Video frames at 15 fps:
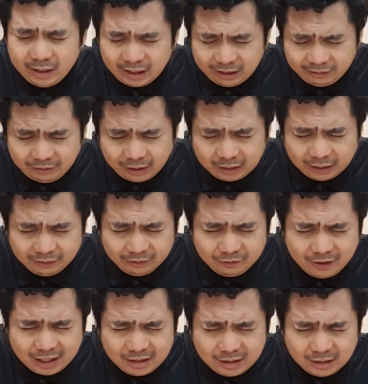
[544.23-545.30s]
an effective
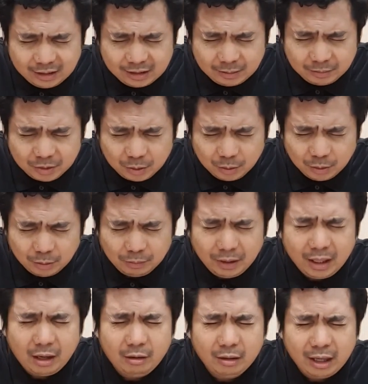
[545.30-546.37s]
evangelism tool.
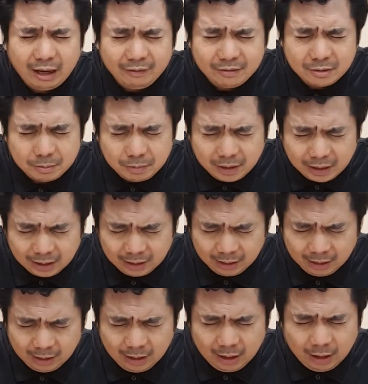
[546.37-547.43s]
May our lives be,
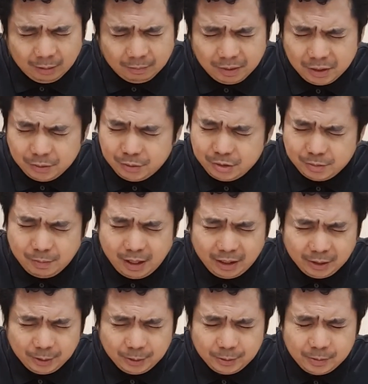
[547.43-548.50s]
be used by
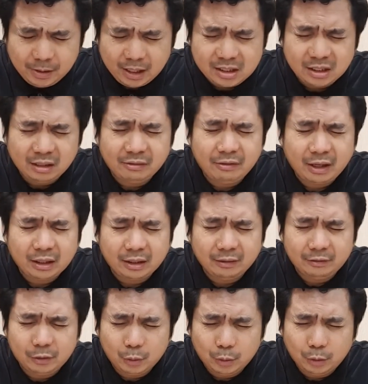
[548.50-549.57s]
You as an effective
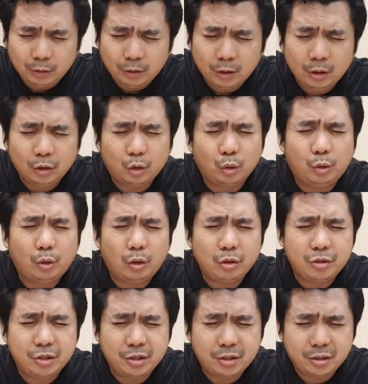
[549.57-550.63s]
tool to draw
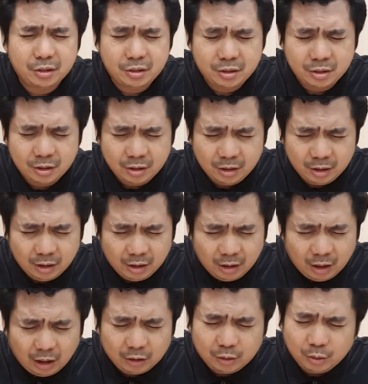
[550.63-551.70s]
Jesus.
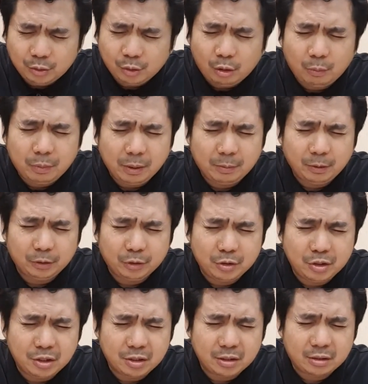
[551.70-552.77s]
Uh, to draw people to
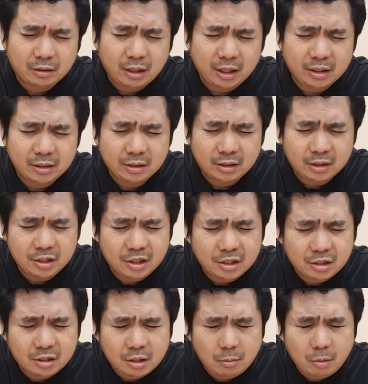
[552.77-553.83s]
Jesus Christ. In
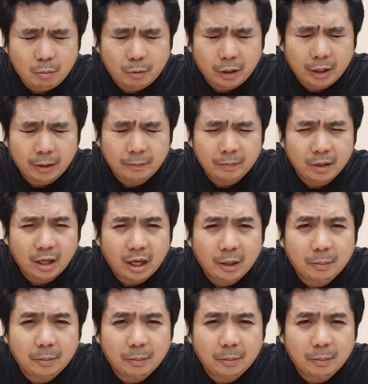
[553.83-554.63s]
Jesus' name we pray.